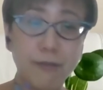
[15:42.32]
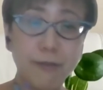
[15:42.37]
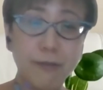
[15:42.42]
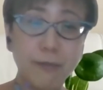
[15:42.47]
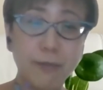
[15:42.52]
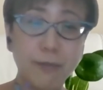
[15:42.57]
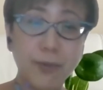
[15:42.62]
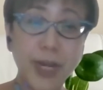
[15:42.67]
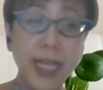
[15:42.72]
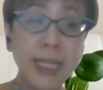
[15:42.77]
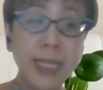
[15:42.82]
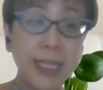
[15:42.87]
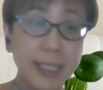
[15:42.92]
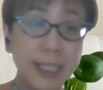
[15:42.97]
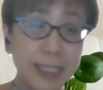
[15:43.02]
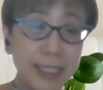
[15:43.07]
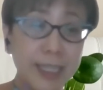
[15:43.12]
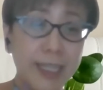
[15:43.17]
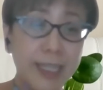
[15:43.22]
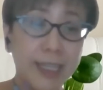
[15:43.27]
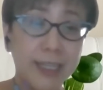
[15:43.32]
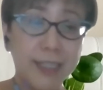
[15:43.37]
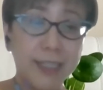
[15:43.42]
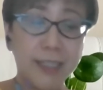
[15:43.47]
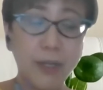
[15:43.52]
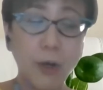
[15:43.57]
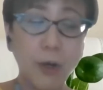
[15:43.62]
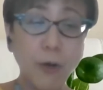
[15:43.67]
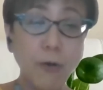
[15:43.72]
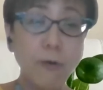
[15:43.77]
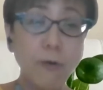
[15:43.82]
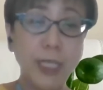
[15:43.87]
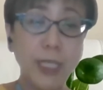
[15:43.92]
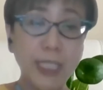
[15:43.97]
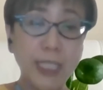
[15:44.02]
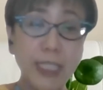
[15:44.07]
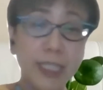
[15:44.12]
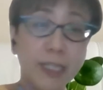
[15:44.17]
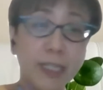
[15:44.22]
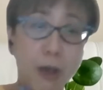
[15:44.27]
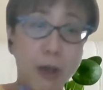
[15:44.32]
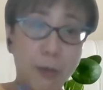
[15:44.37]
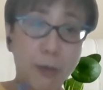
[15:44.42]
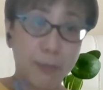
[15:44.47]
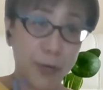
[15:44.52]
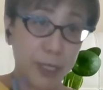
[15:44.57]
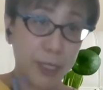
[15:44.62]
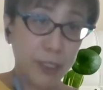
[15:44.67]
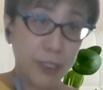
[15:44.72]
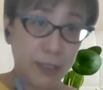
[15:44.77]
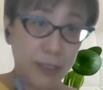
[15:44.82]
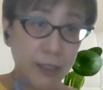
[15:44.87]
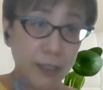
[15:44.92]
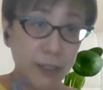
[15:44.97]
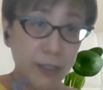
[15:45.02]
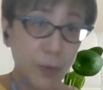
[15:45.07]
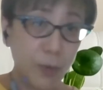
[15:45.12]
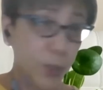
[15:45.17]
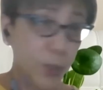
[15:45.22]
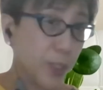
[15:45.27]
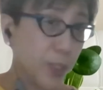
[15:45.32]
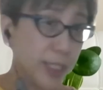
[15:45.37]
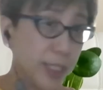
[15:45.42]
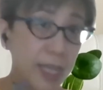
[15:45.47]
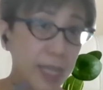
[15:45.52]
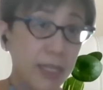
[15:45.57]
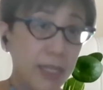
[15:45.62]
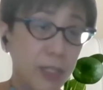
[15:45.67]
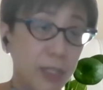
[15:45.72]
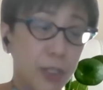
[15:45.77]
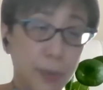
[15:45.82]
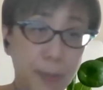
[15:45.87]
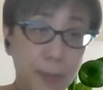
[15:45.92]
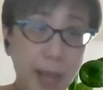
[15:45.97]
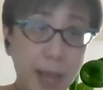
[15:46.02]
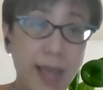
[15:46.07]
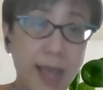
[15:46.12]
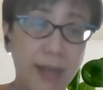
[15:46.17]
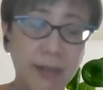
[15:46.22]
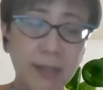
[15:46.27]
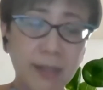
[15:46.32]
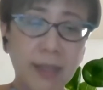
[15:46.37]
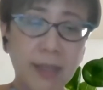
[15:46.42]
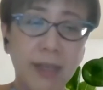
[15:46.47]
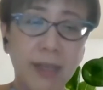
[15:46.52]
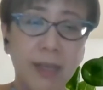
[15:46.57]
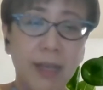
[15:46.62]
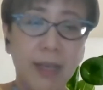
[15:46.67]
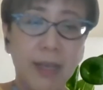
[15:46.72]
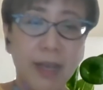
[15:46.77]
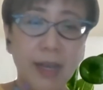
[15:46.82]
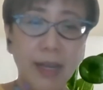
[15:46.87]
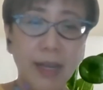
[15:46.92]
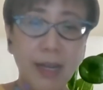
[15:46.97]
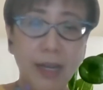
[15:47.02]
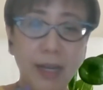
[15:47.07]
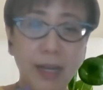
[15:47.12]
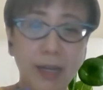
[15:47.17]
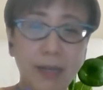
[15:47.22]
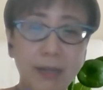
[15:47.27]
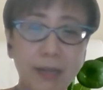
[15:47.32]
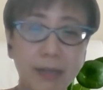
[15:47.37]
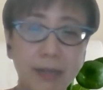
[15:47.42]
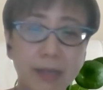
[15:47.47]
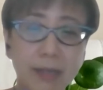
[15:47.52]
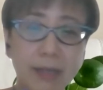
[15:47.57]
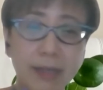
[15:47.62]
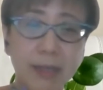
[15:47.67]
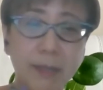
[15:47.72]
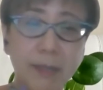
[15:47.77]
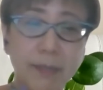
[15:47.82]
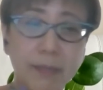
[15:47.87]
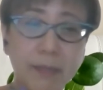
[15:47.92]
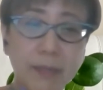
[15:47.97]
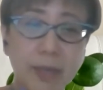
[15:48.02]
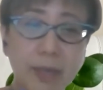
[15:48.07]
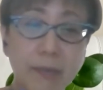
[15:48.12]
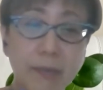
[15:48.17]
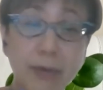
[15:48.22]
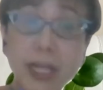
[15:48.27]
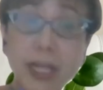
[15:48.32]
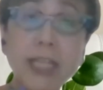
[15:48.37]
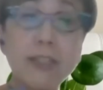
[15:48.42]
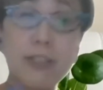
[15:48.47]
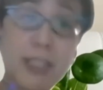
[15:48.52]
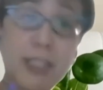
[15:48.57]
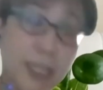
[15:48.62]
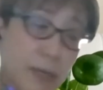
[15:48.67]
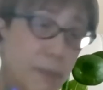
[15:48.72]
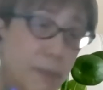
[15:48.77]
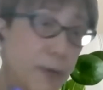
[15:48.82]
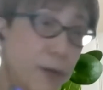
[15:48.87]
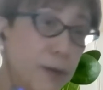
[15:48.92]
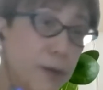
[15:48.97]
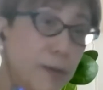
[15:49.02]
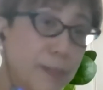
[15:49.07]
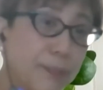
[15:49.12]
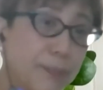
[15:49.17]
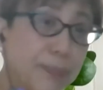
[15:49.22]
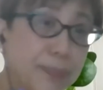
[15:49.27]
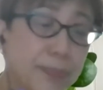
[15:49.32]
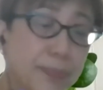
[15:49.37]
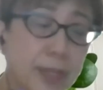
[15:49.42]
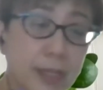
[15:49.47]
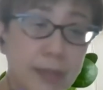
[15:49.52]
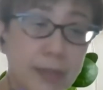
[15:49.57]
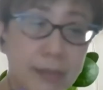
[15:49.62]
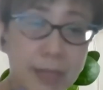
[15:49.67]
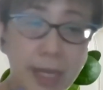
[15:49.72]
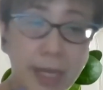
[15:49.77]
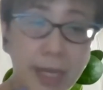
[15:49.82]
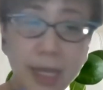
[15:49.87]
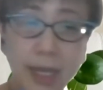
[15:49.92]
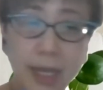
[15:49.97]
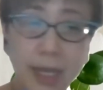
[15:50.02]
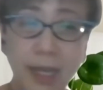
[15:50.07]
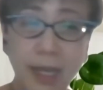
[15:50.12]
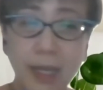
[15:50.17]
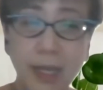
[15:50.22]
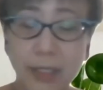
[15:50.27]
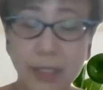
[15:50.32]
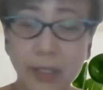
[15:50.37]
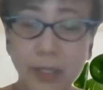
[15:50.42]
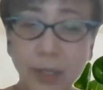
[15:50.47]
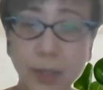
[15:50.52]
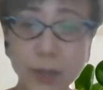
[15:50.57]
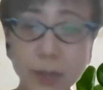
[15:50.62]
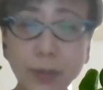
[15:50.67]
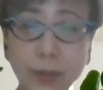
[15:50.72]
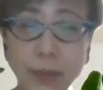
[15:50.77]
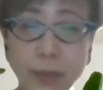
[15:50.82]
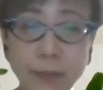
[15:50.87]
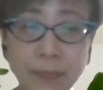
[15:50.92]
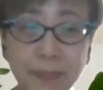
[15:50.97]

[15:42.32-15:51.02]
bring the whole Eastern operation, which was then in Japan, and bring it to Singapore, right? So